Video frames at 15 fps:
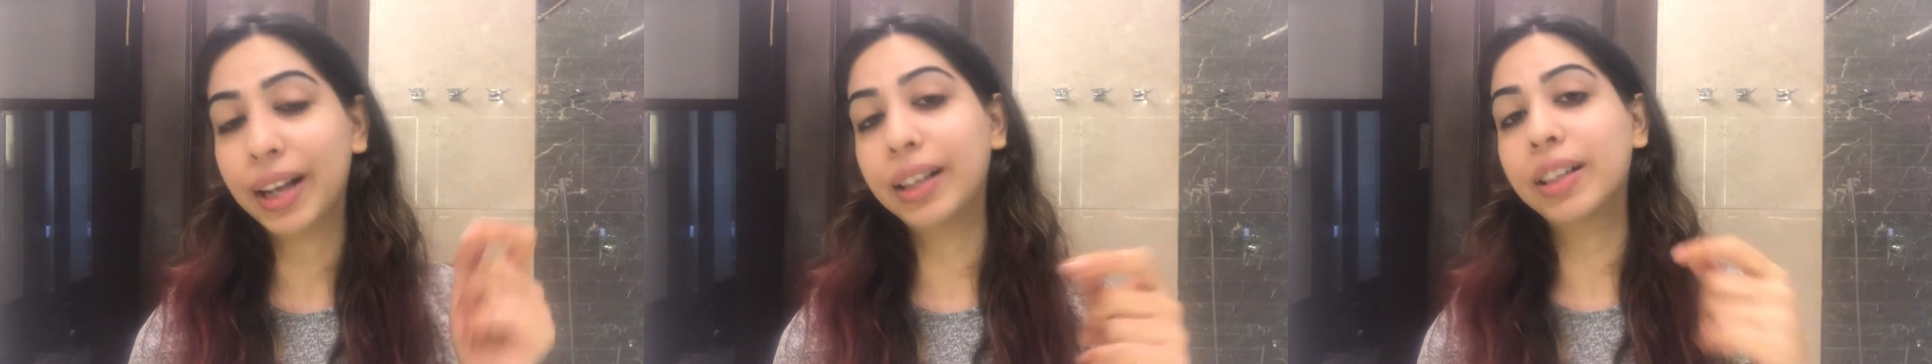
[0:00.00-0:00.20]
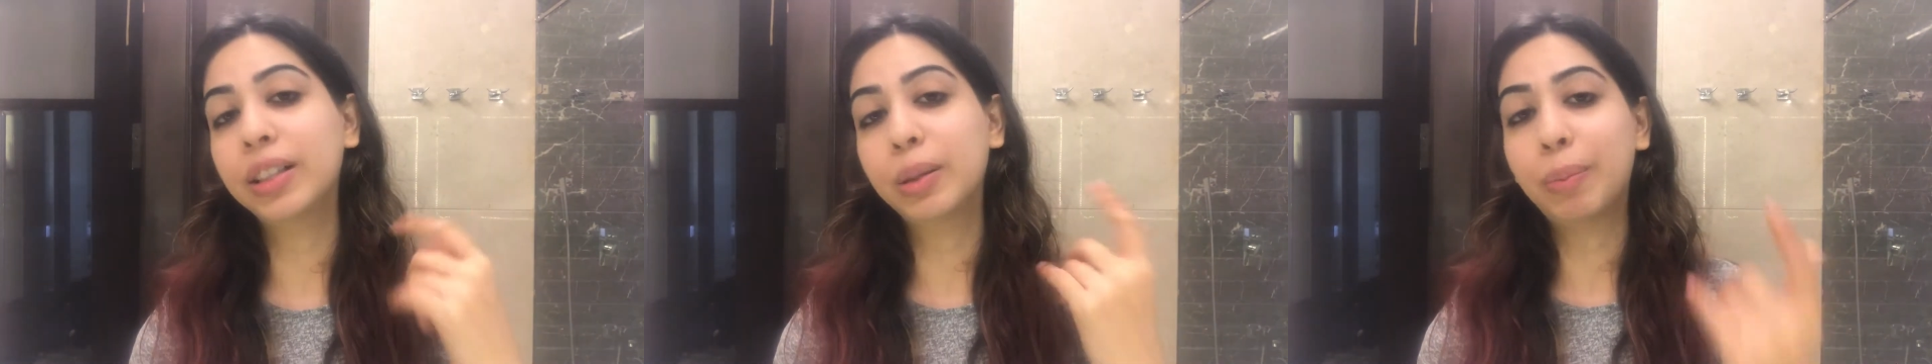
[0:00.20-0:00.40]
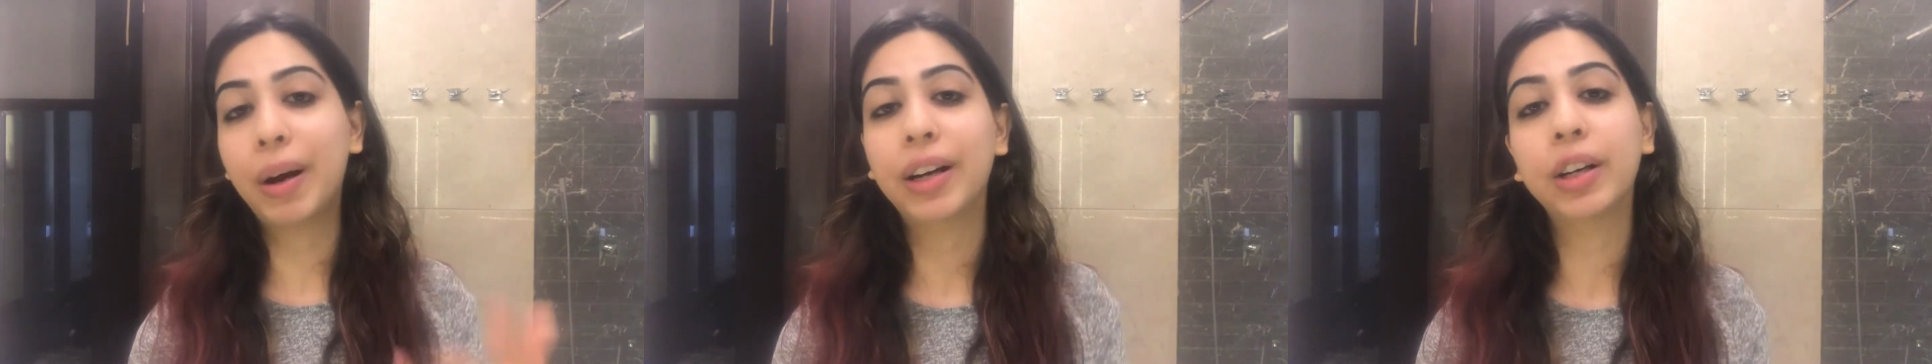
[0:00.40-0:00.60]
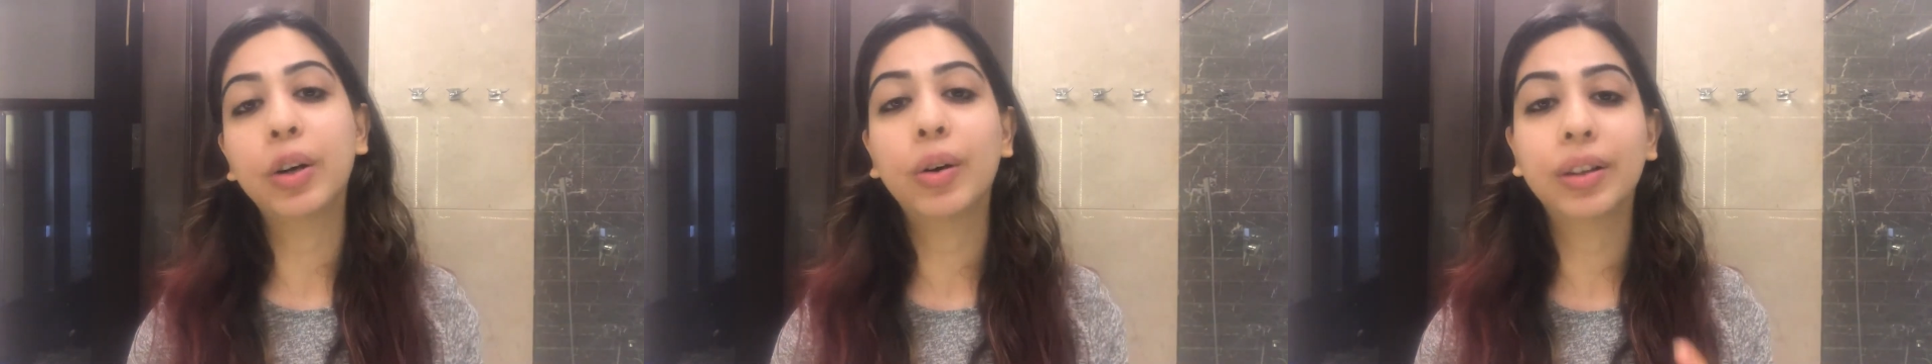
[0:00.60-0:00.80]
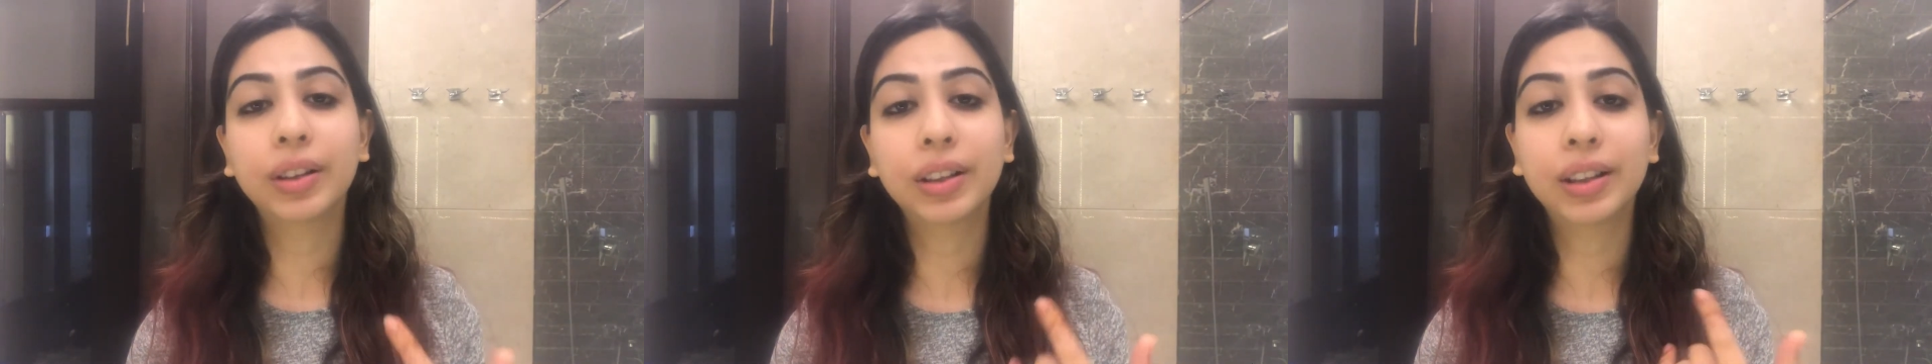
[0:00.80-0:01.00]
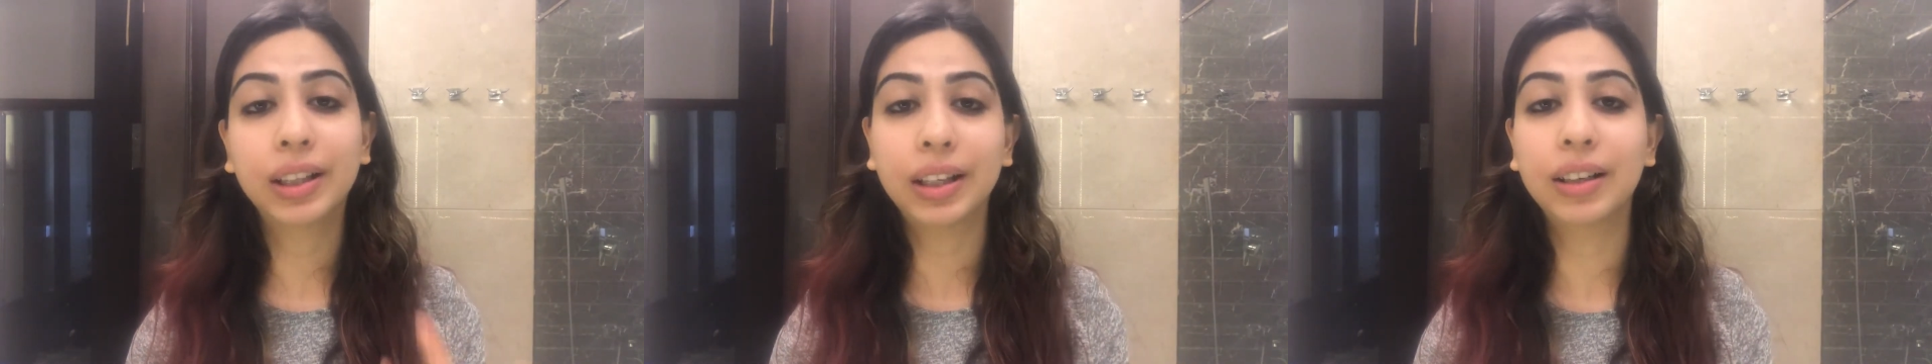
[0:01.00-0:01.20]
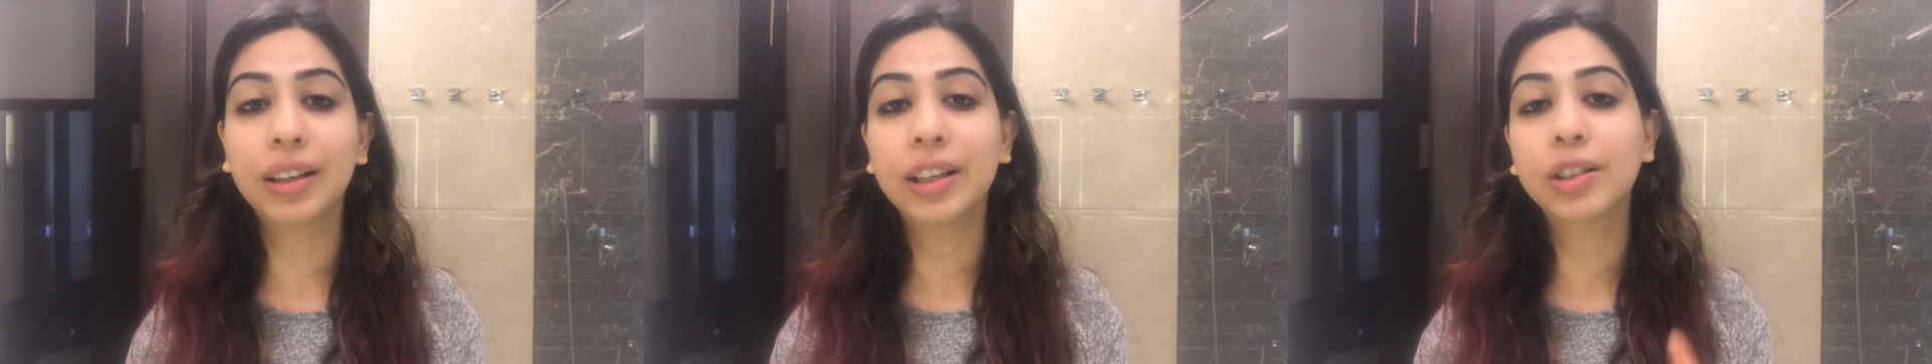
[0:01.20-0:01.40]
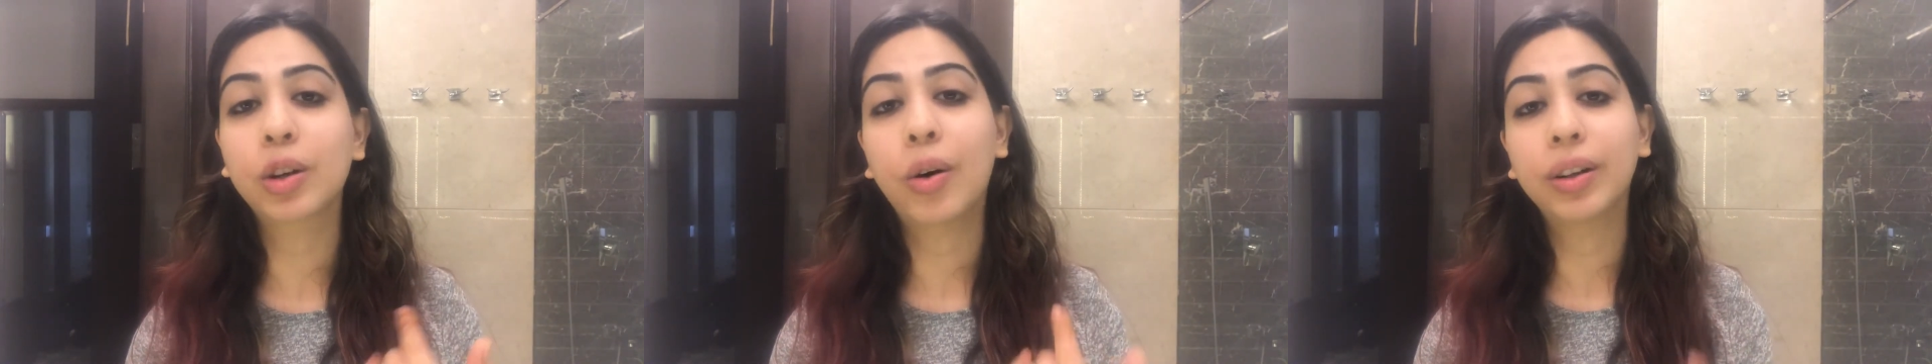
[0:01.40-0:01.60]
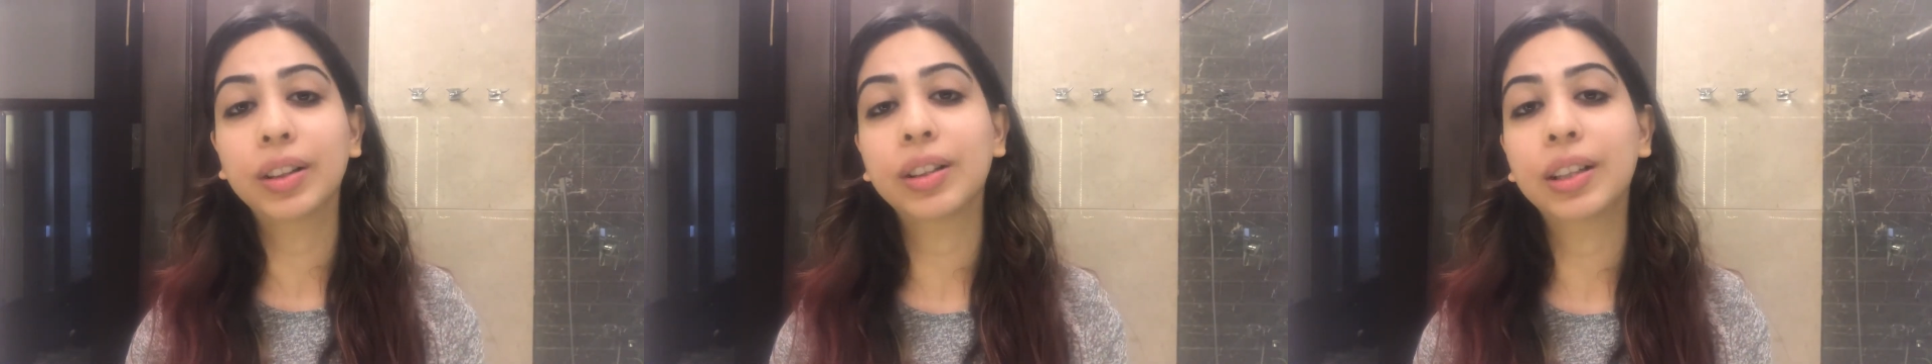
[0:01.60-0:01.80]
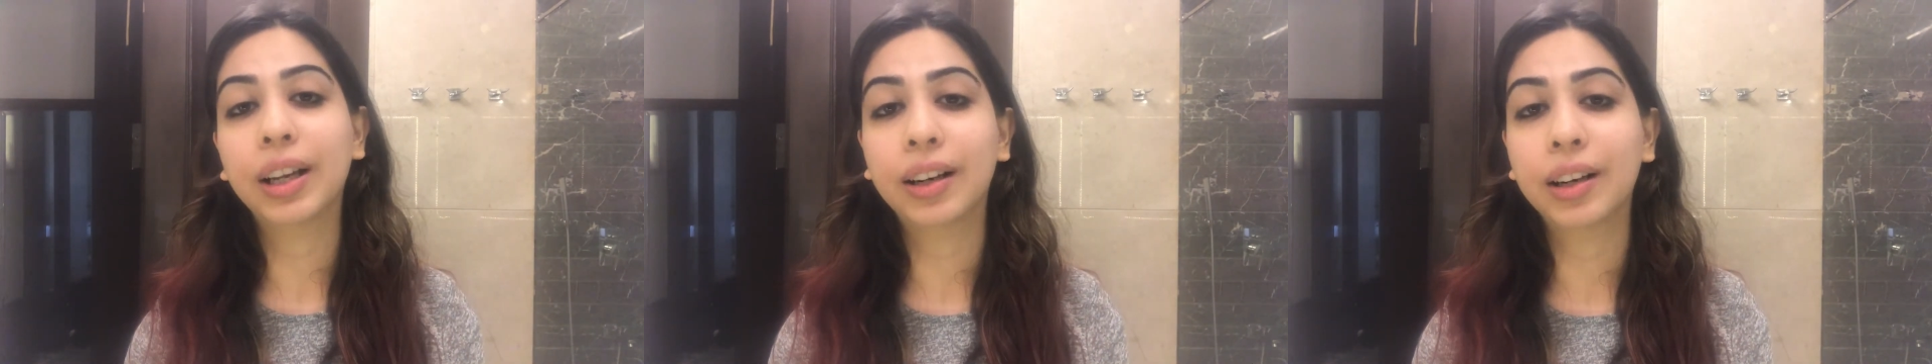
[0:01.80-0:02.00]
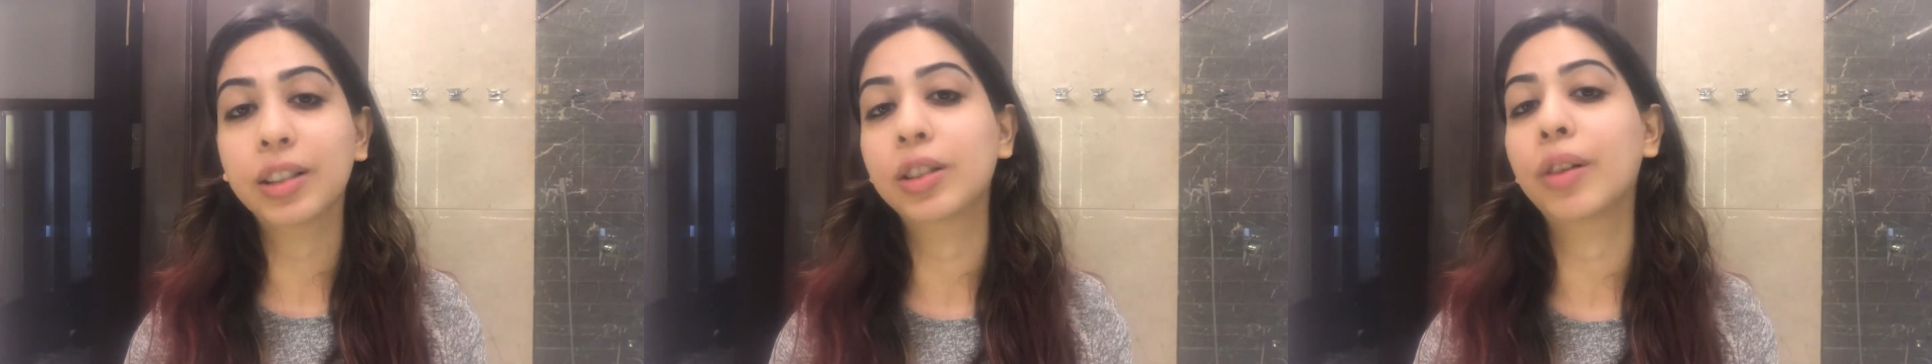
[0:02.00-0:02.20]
and depending on the thinness or the thickness